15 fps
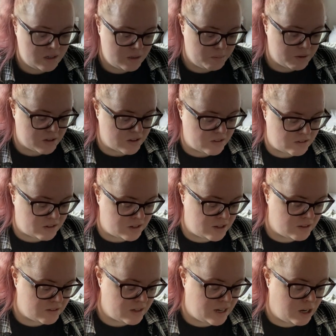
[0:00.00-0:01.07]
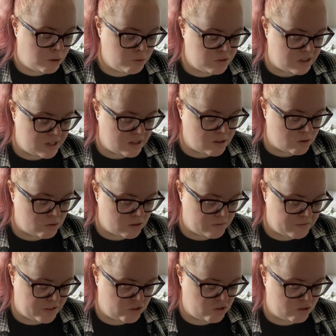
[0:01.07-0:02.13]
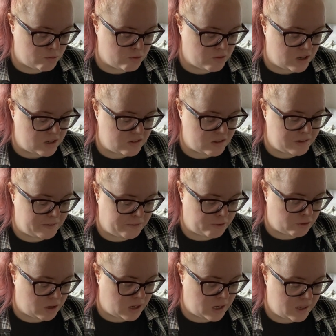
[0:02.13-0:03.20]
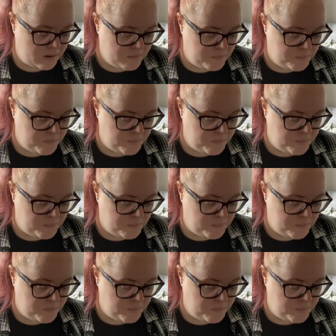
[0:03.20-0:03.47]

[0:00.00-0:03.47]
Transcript: because I know the Aldi golden vegetable rice is free,